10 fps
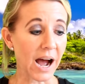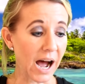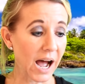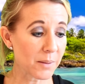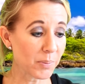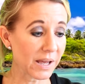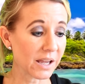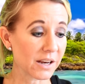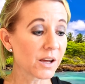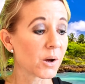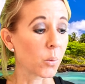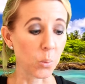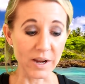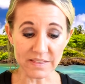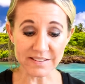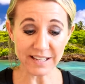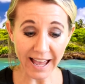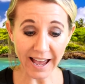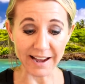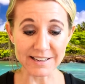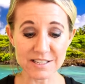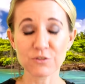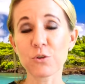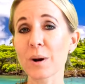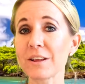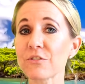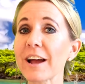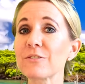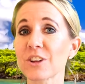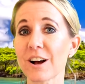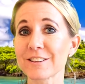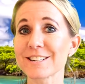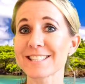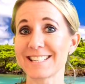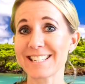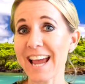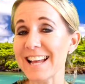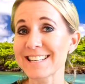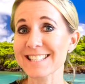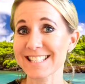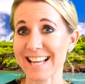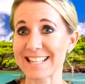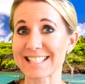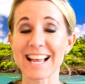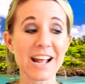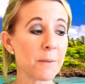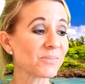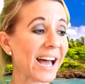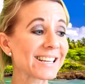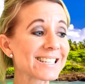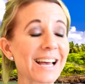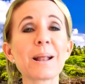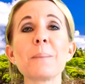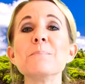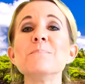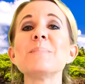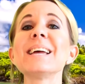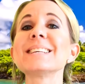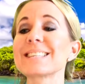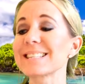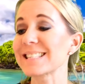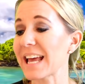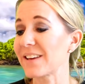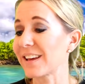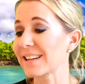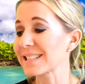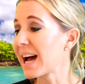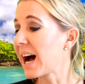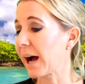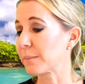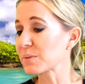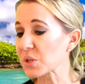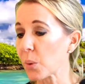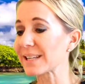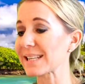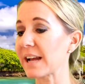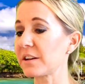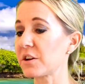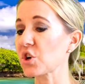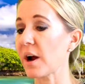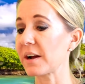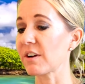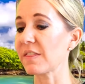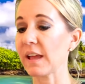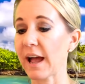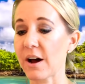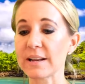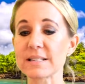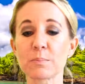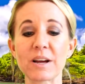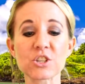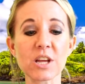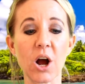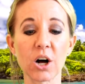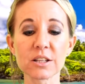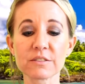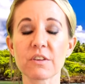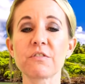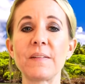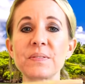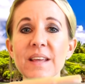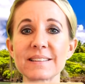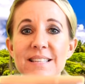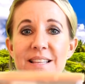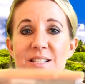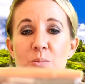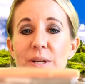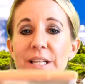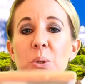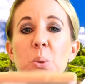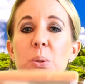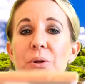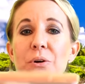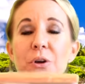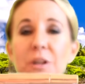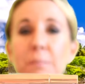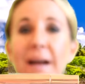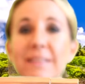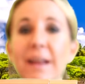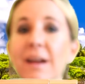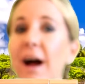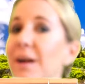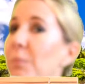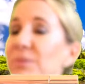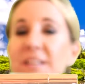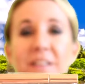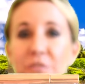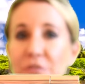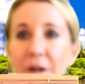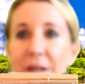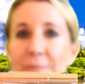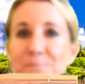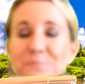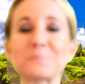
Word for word: I paid, with tax, $45.10. That is an amazing savings. I'm so excited to try everything out, especially all of the fun things in this really cool little goodie bag that I got completely free.